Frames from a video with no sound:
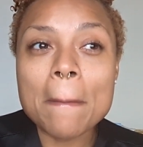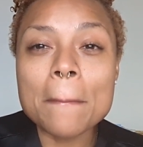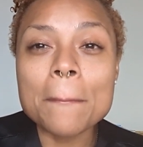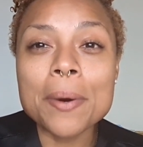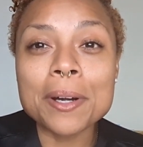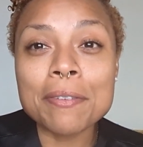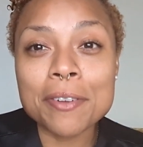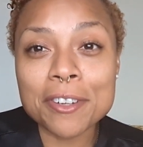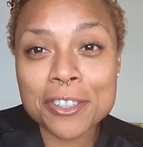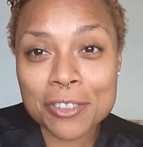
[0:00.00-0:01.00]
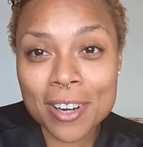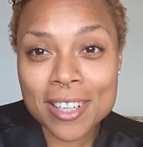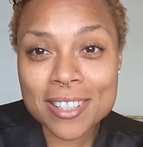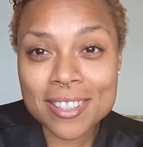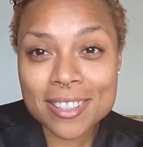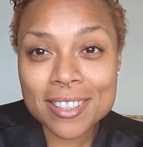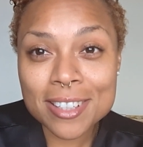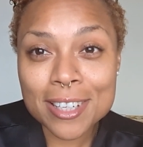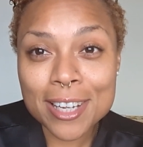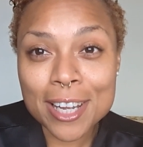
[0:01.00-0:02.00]
But if you're stressed
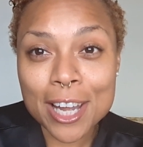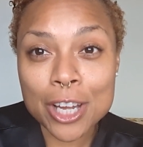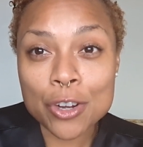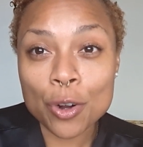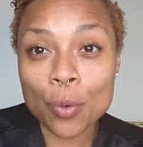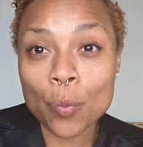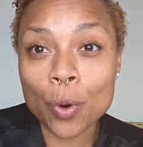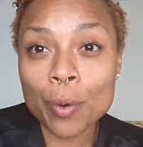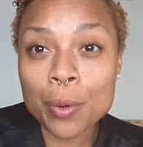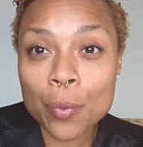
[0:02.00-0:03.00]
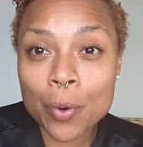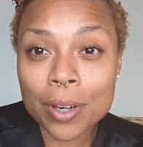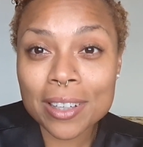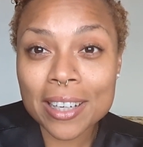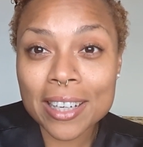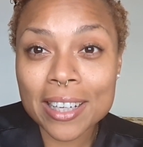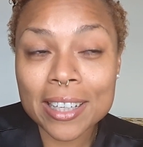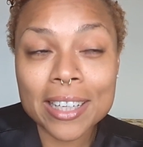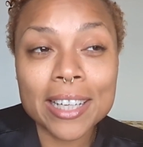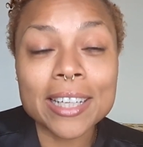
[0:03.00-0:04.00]
and you're a worry wart,
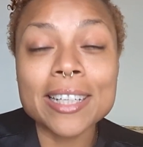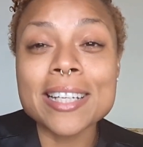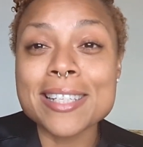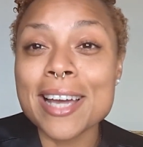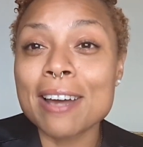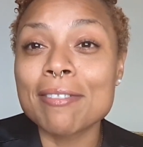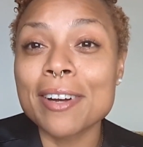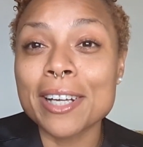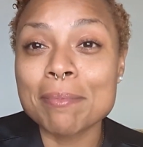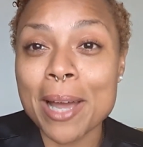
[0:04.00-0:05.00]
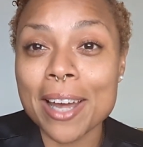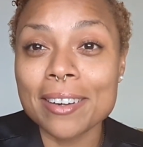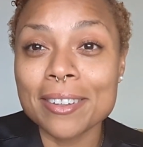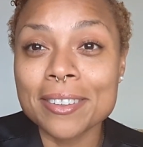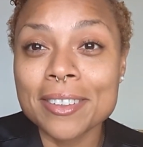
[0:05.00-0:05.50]
it does not fucking matter.